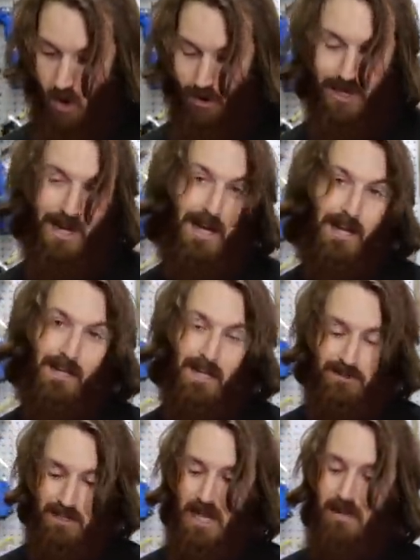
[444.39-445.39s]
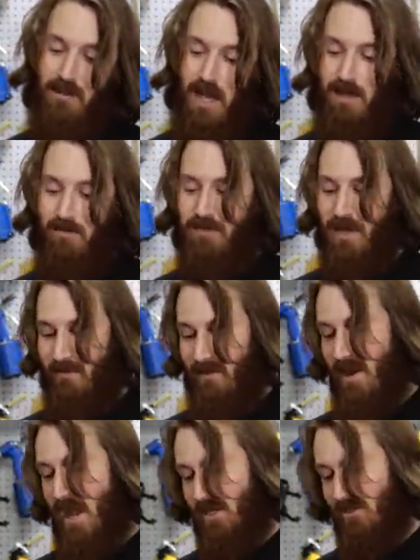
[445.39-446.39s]
Okay, guys, I have
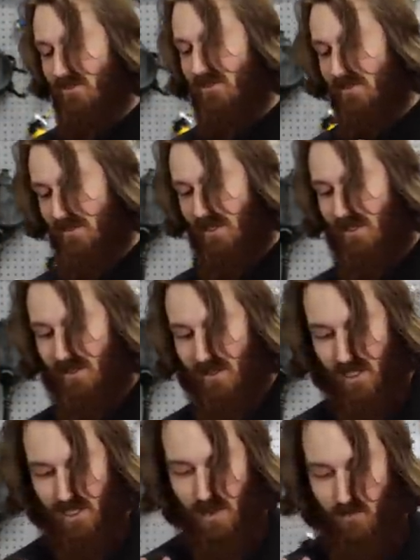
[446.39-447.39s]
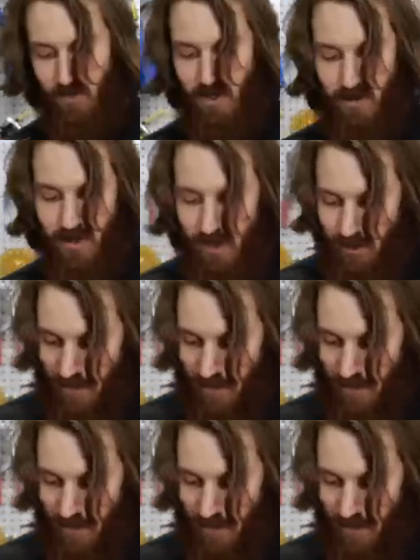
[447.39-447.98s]
never actually seen an NVMe